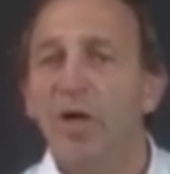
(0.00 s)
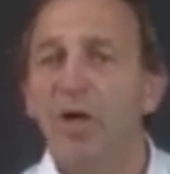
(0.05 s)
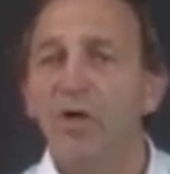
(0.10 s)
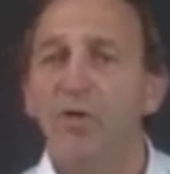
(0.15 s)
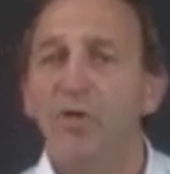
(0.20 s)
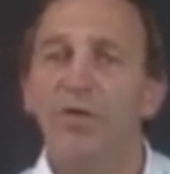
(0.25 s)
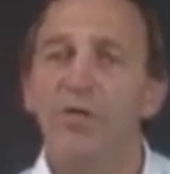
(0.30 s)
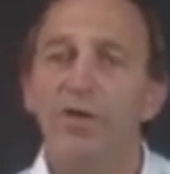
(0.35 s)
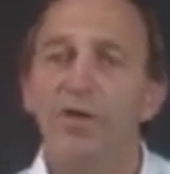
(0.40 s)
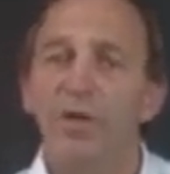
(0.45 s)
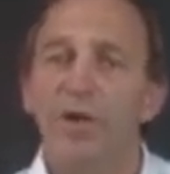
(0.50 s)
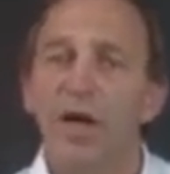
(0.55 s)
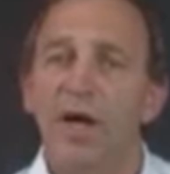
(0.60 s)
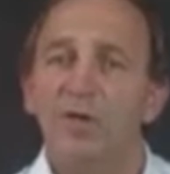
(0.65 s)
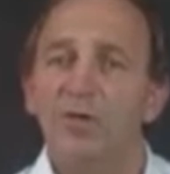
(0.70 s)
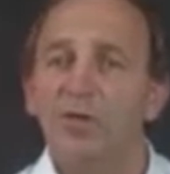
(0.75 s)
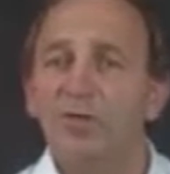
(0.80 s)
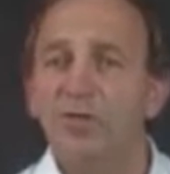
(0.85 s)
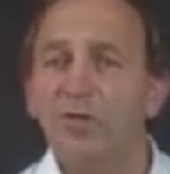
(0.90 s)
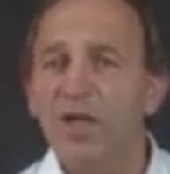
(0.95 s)
and also
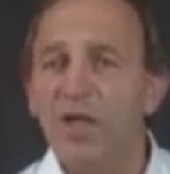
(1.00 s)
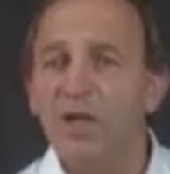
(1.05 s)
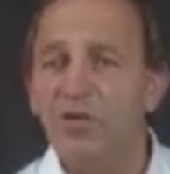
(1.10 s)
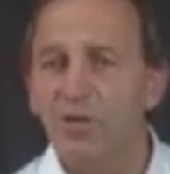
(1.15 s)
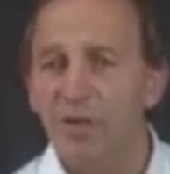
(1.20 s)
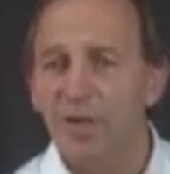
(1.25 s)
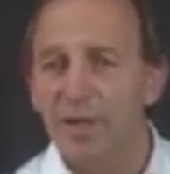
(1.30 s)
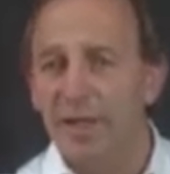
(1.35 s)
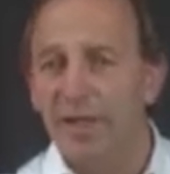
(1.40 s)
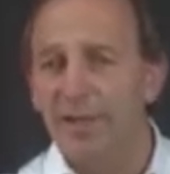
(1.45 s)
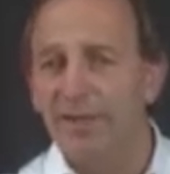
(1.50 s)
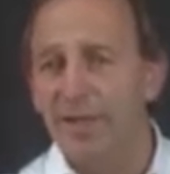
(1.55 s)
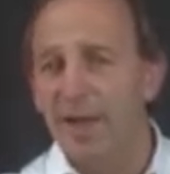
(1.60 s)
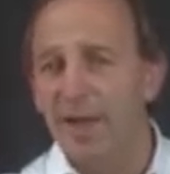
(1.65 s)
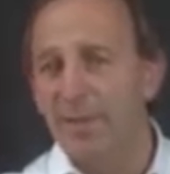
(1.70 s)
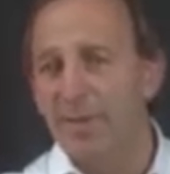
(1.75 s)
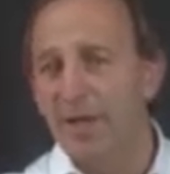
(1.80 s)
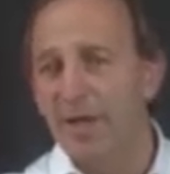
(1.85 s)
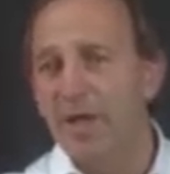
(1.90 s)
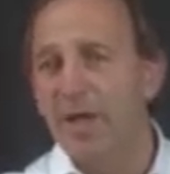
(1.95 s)
how to regionally
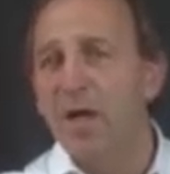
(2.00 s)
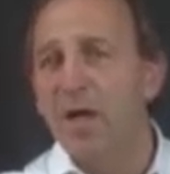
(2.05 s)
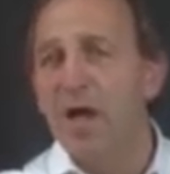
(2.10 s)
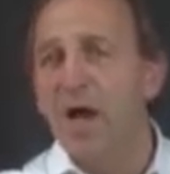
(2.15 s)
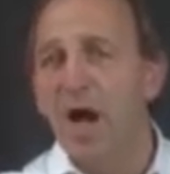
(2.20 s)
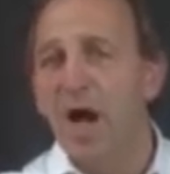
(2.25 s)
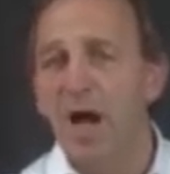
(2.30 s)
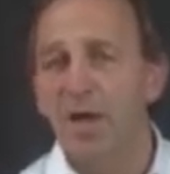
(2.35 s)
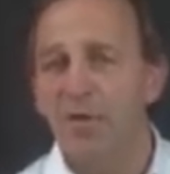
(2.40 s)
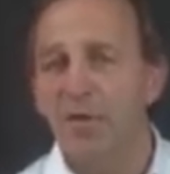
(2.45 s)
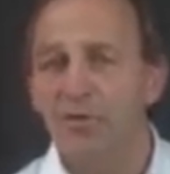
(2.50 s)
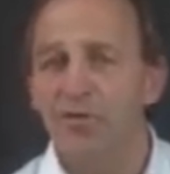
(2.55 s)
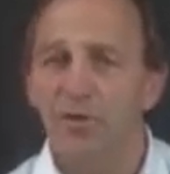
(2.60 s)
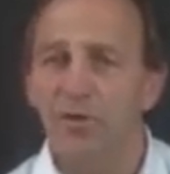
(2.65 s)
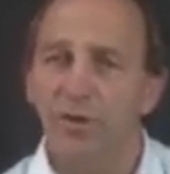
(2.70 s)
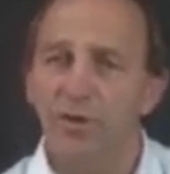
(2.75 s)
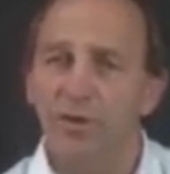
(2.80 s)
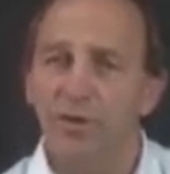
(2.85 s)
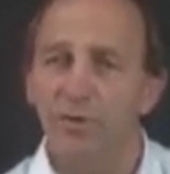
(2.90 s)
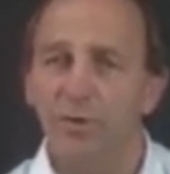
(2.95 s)
examine other
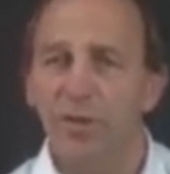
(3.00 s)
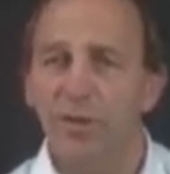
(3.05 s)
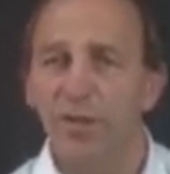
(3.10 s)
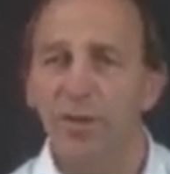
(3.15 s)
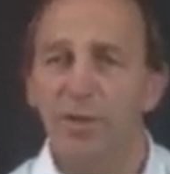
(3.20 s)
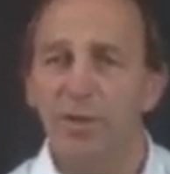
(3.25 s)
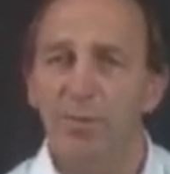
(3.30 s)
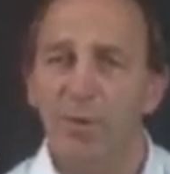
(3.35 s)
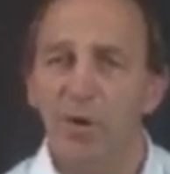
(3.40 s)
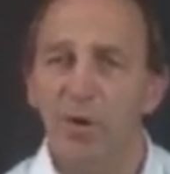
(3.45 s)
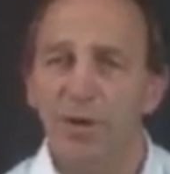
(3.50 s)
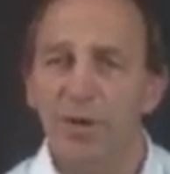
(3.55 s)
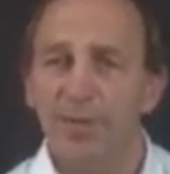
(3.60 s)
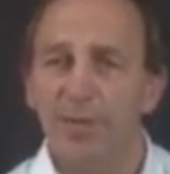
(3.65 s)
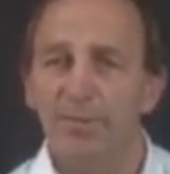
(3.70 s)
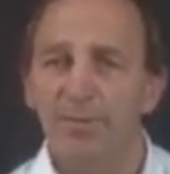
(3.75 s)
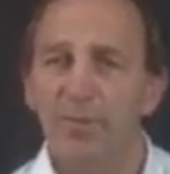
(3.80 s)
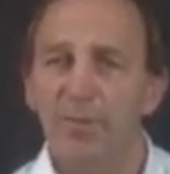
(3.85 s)
joints within the body.